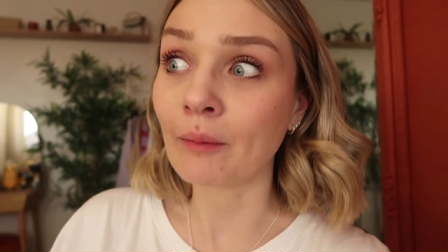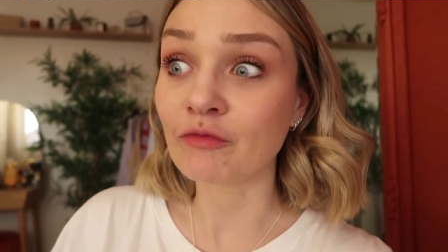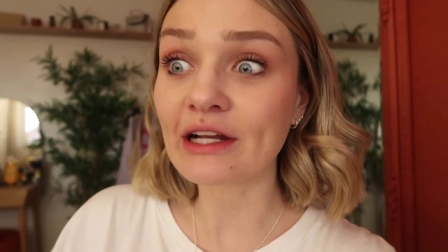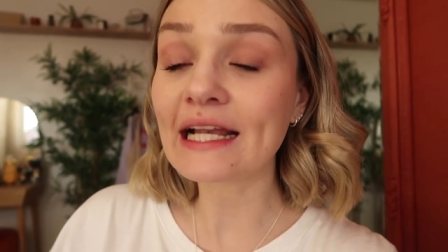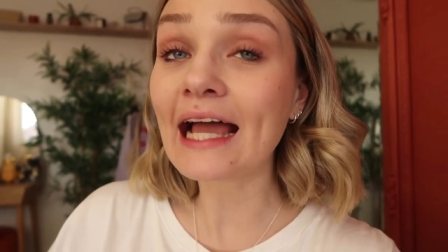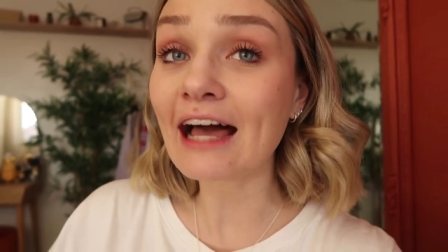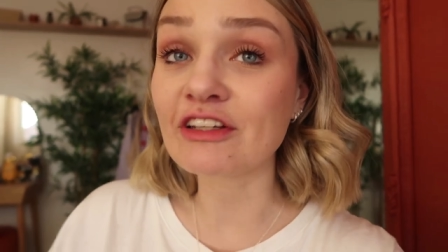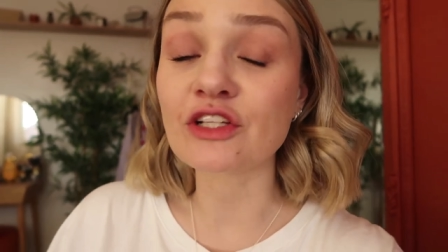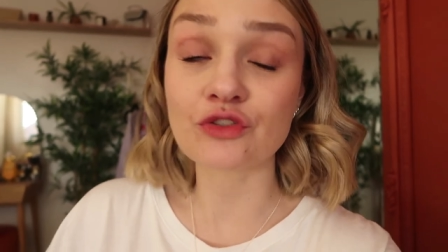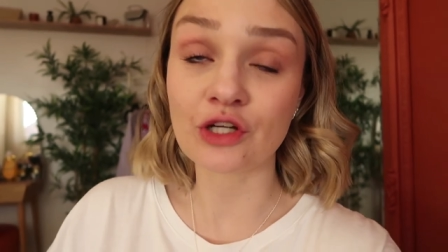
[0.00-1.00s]
I'm really
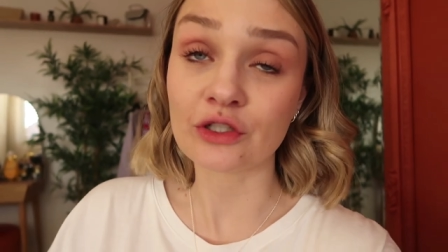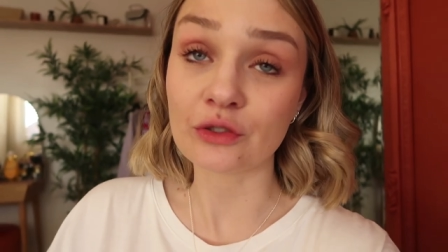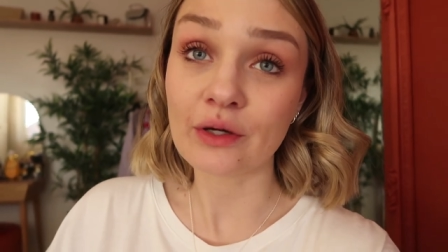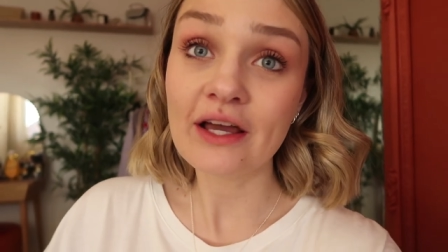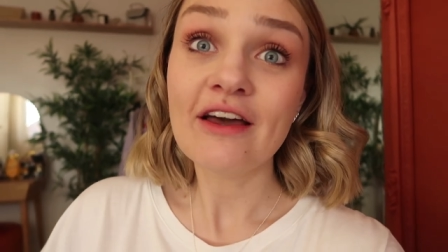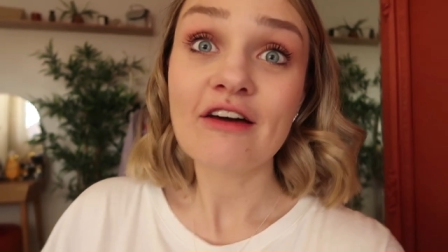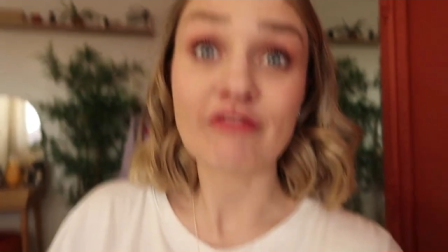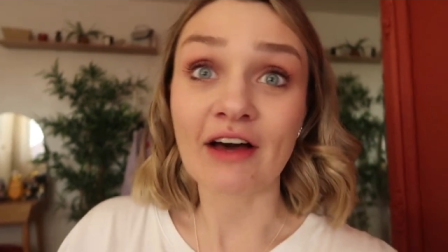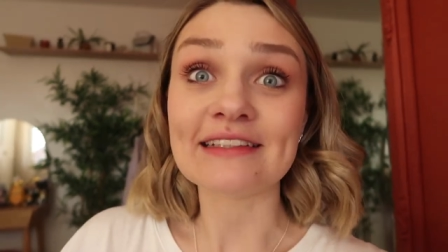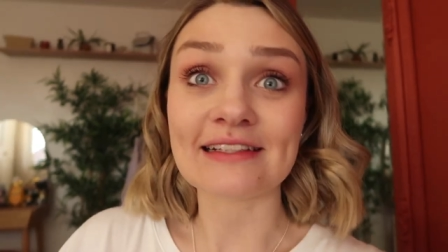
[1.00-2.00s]
having a struggle
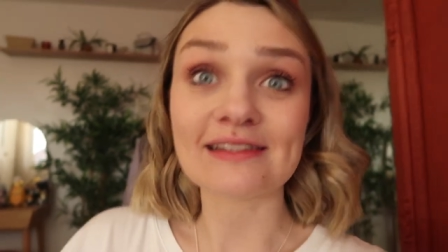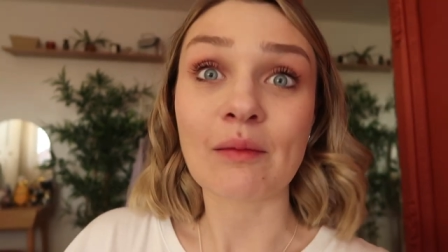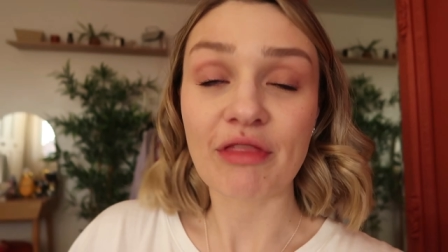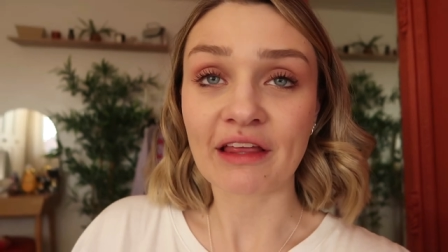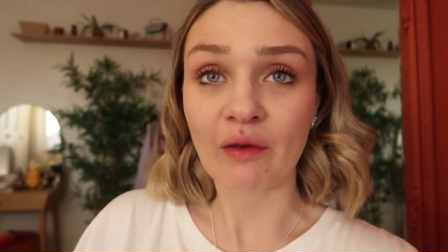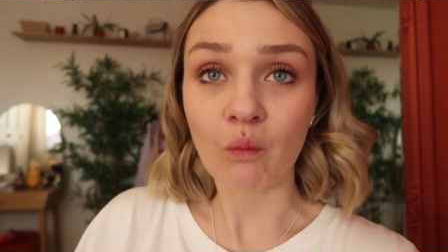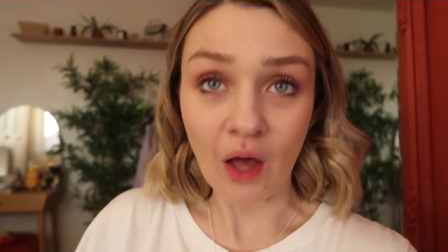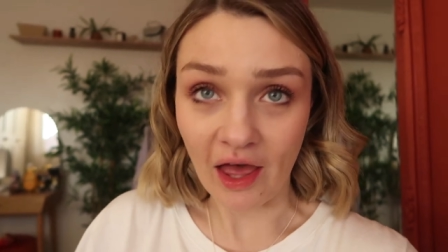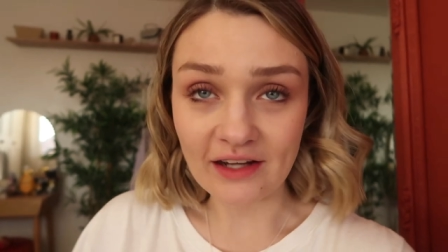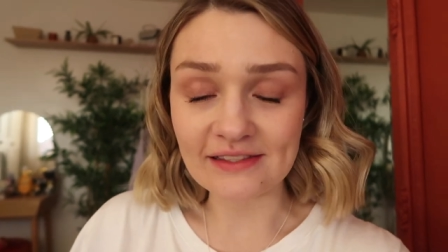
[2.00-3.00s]
finding something that
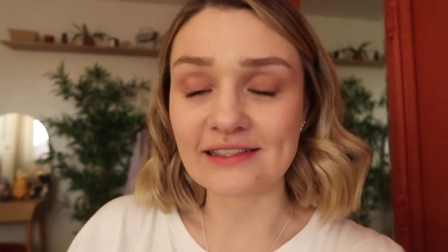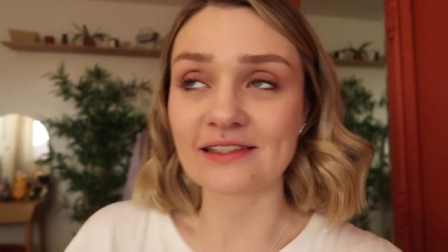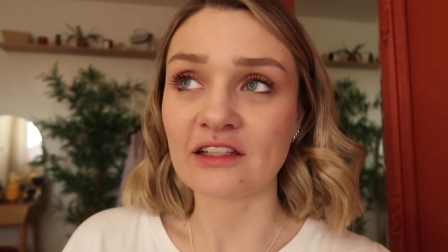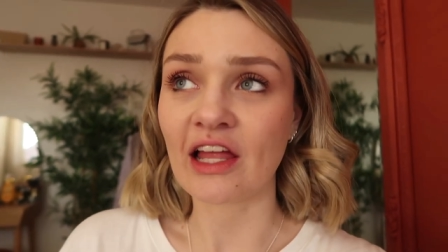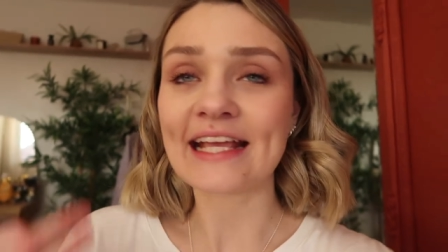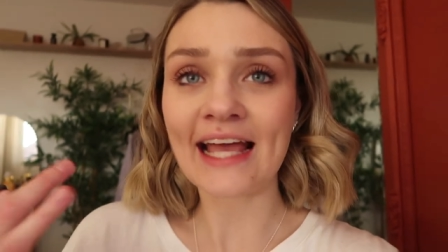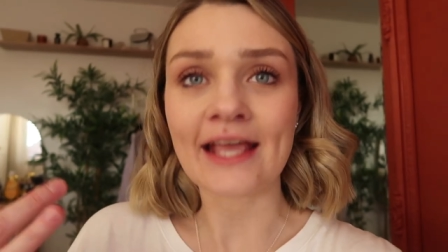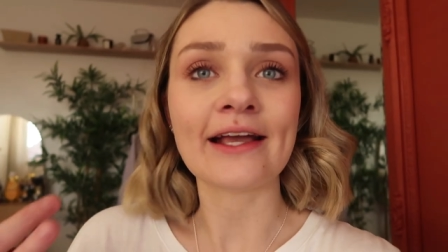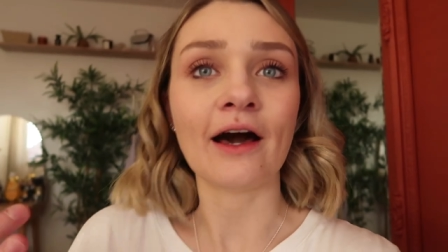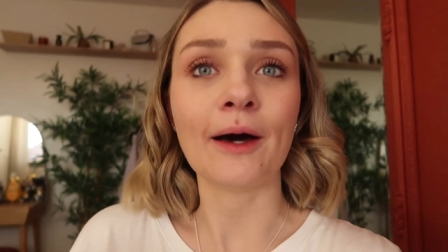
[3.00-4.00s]
works It doesn't like
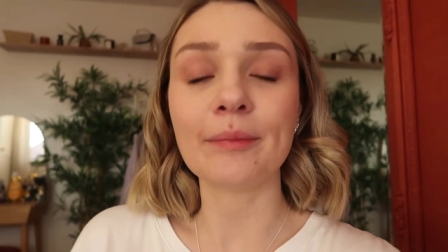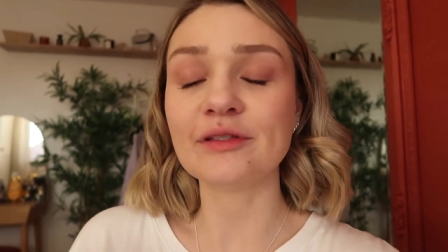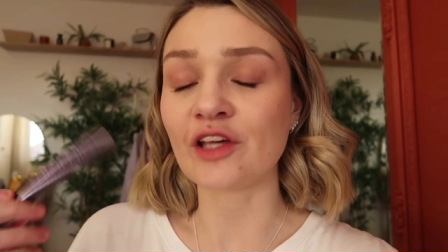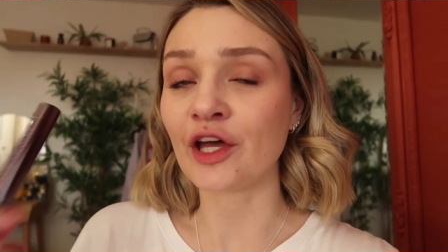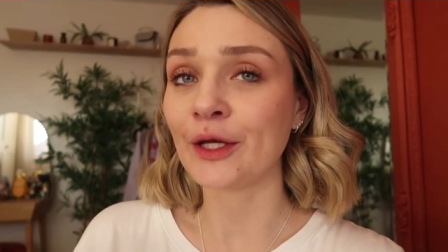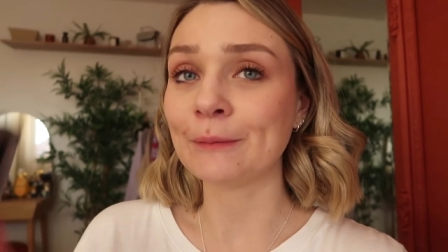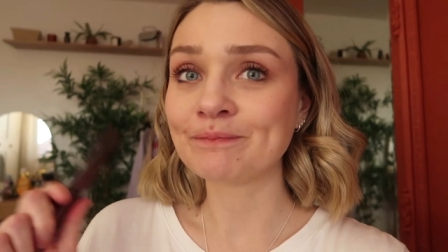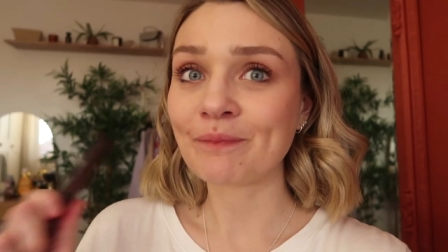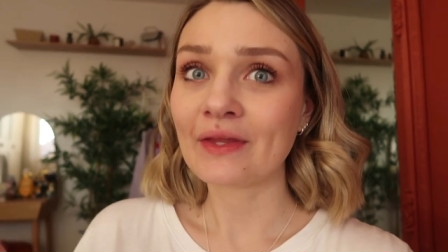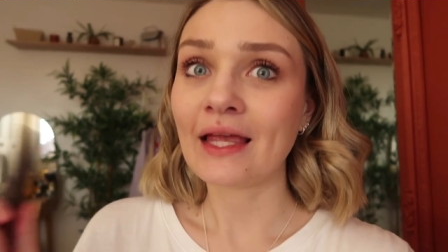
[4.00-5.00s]
cake up. So
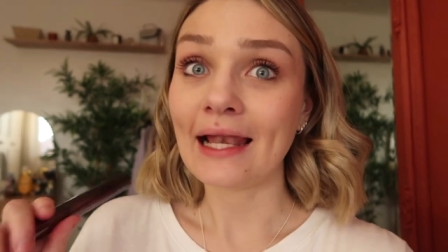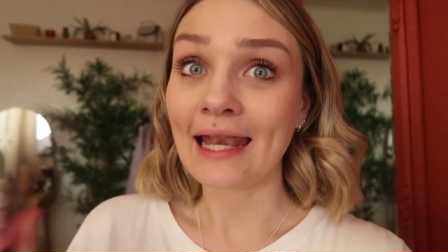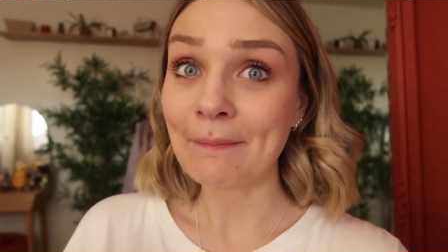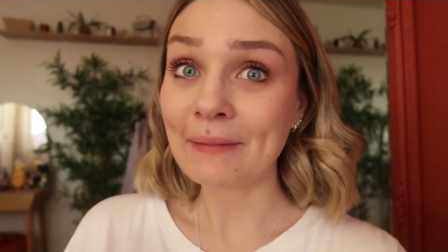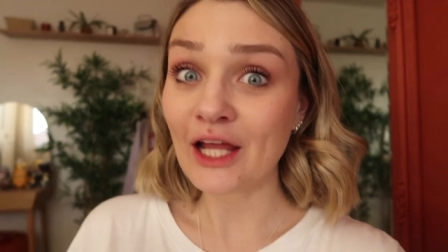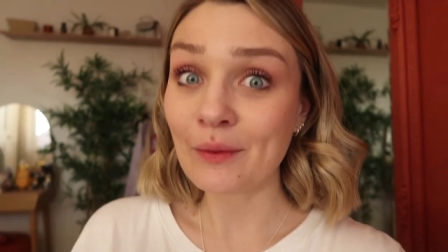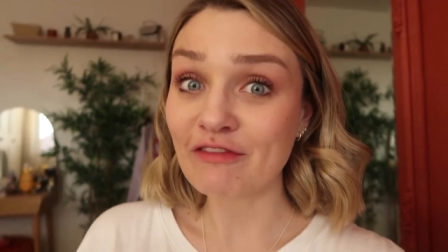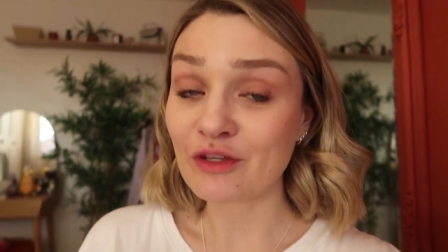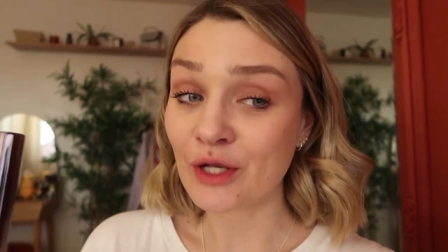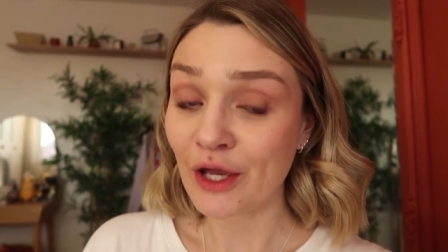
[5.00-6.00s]
let me know
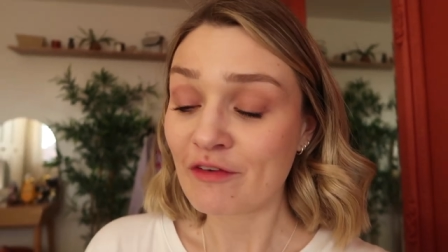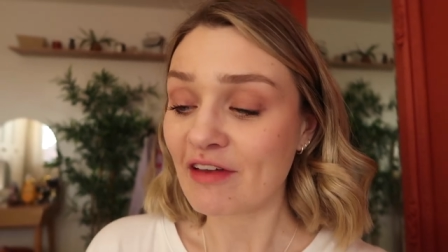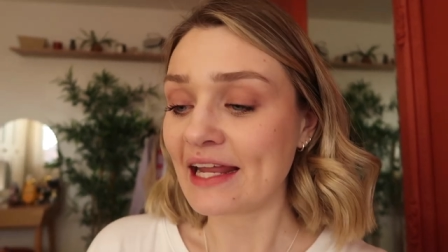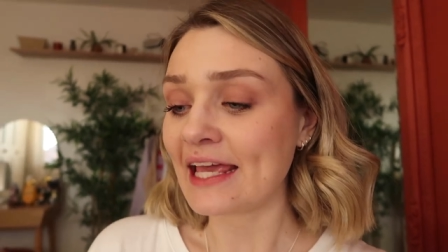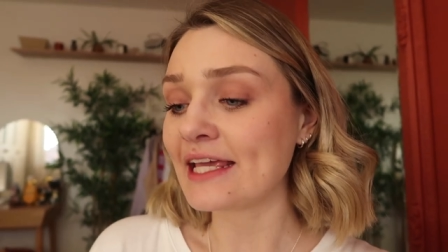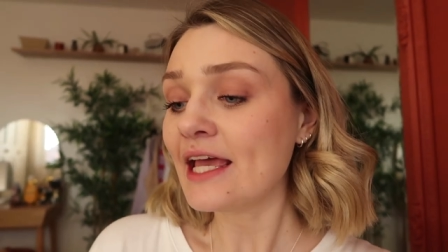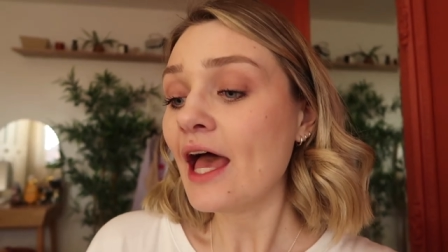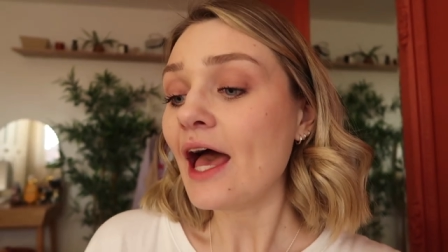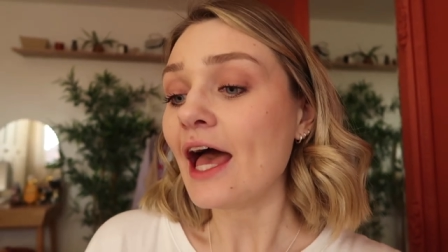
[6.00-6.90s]
if you know of any.